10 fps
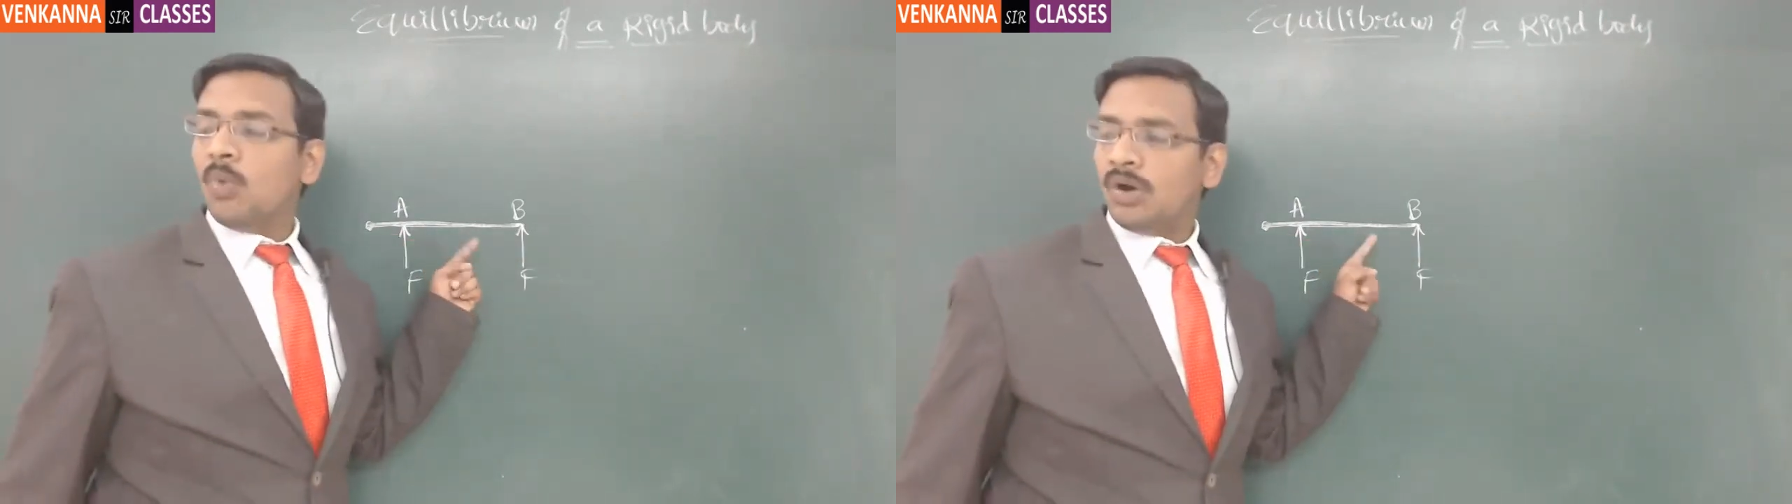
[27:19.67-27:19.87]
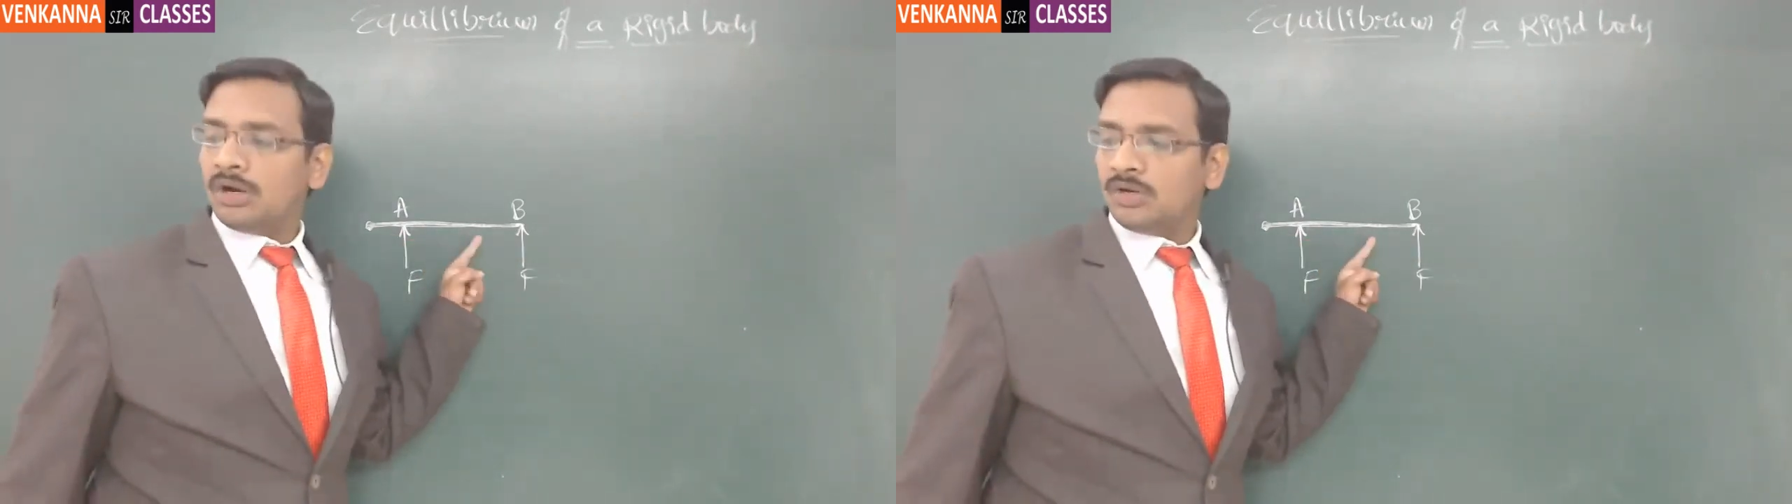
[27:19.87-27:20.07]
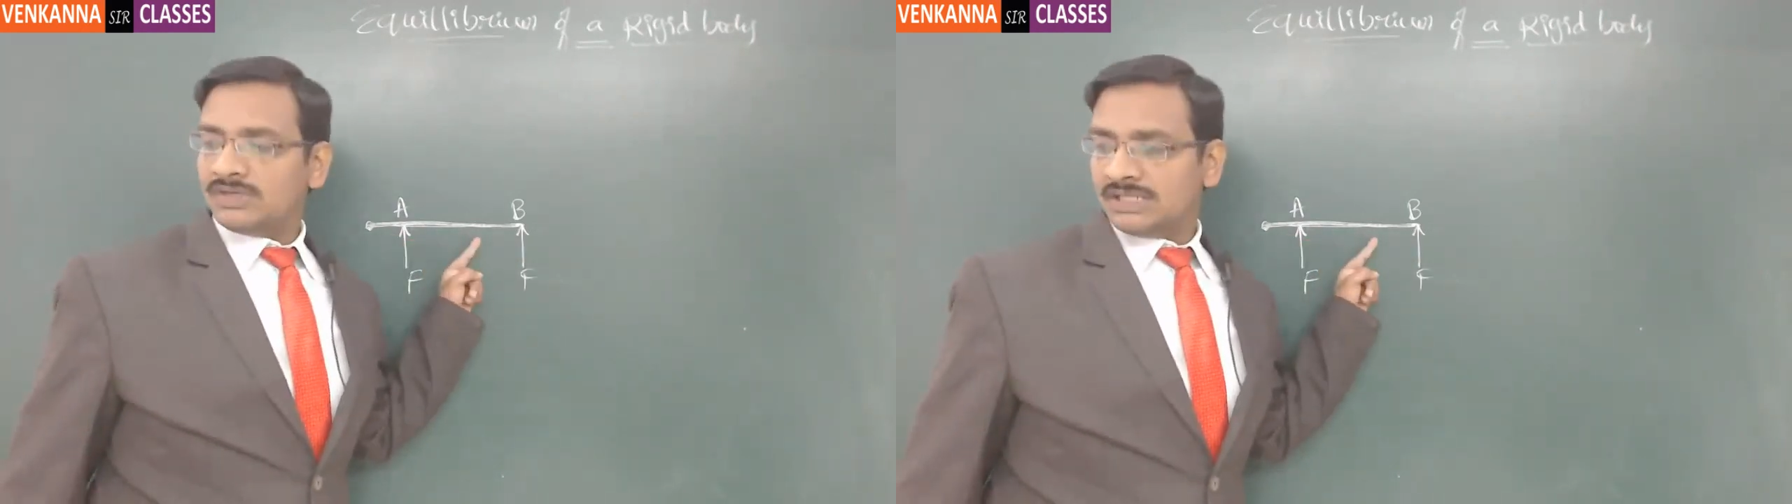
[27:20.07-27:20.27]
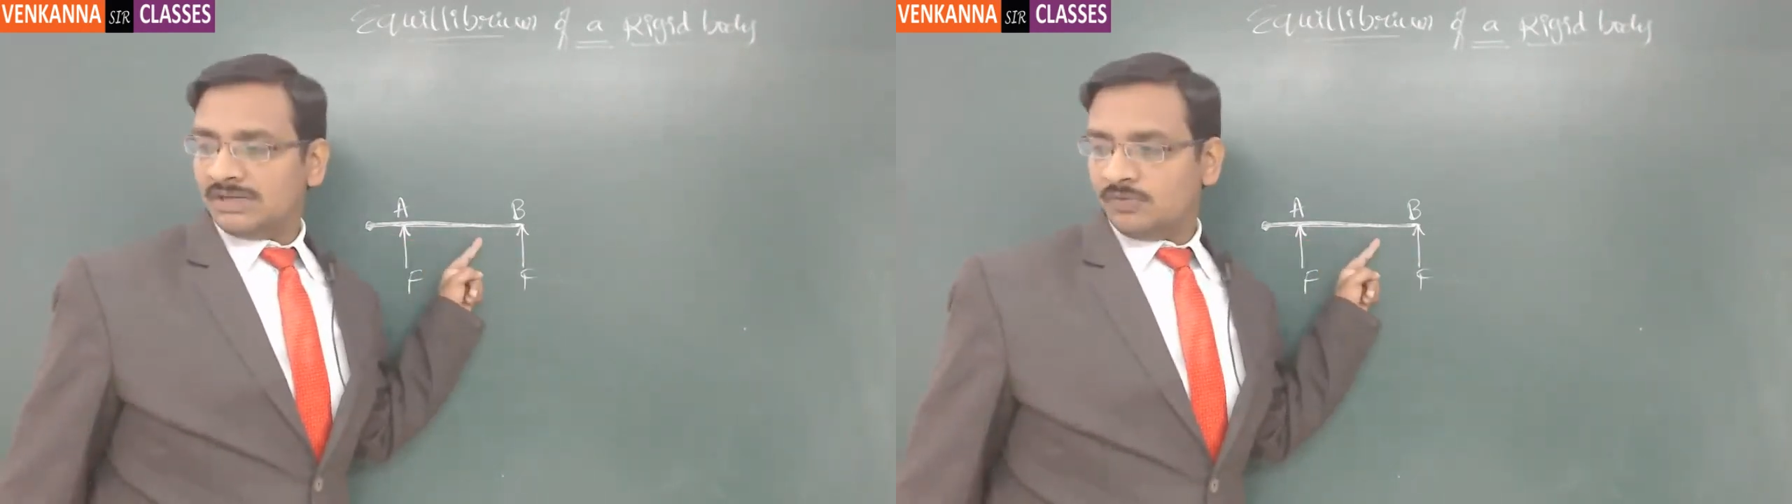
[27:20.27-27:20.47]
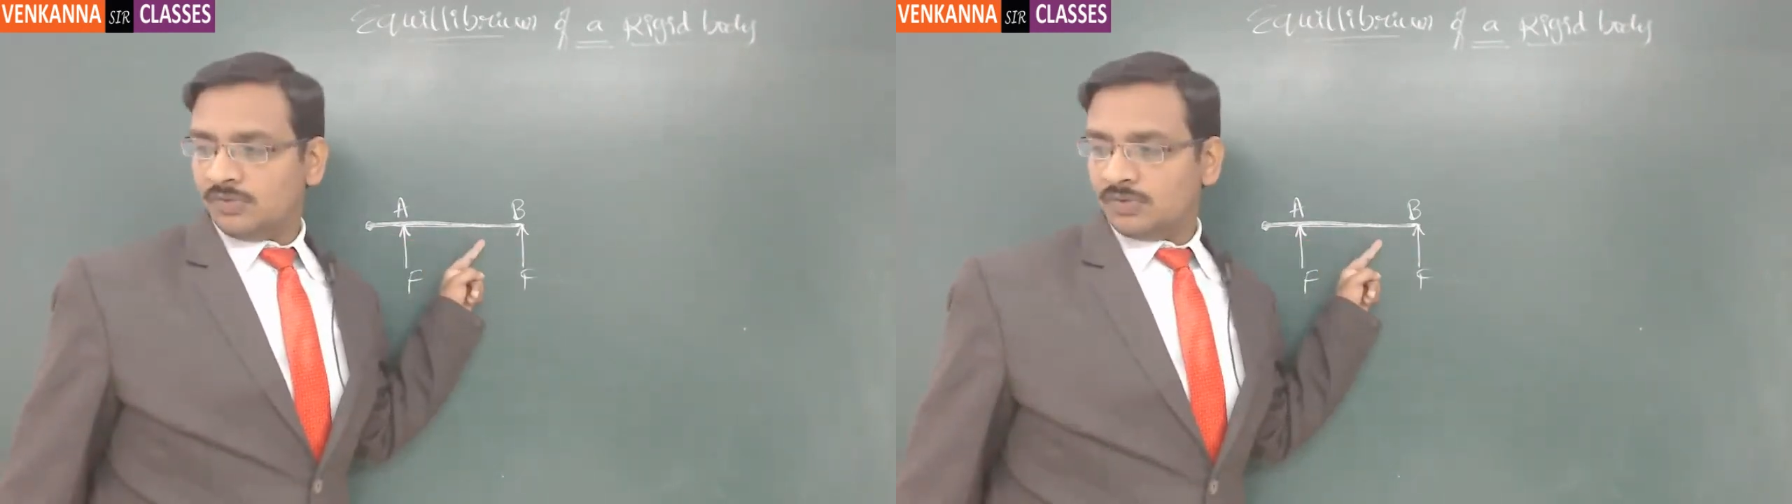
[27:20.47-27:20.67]
more
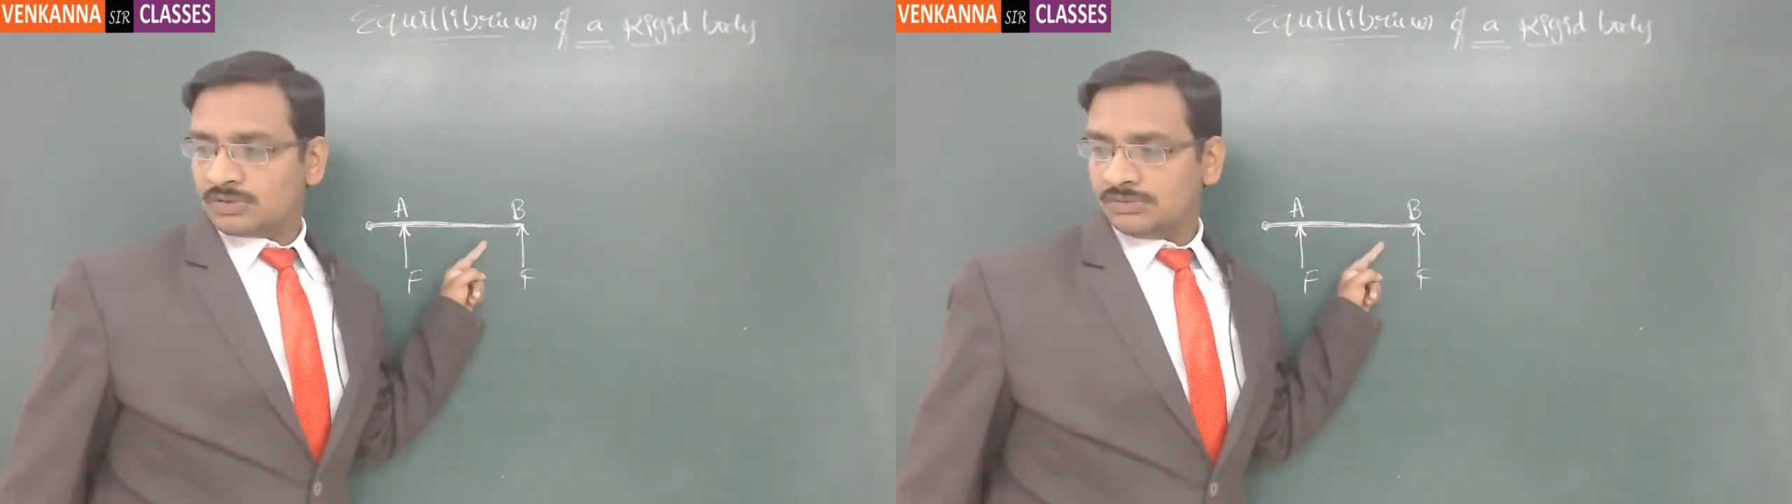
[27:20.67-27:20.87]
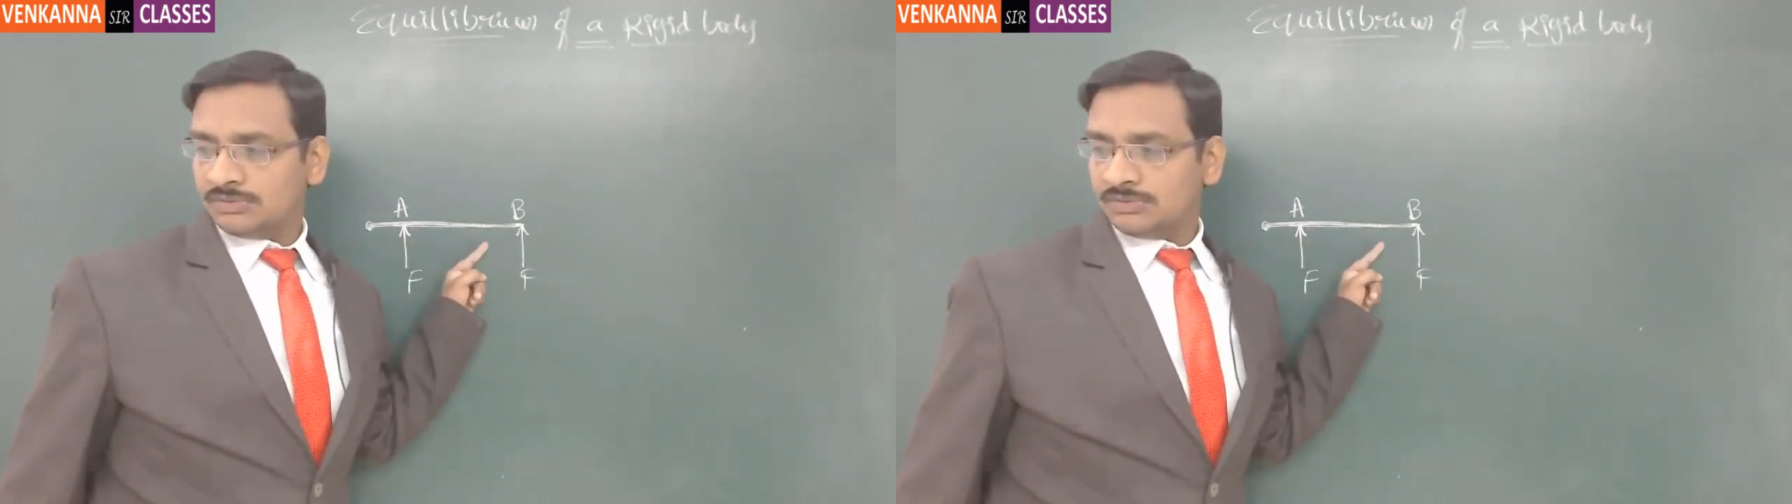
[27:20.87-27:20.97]
twisting force.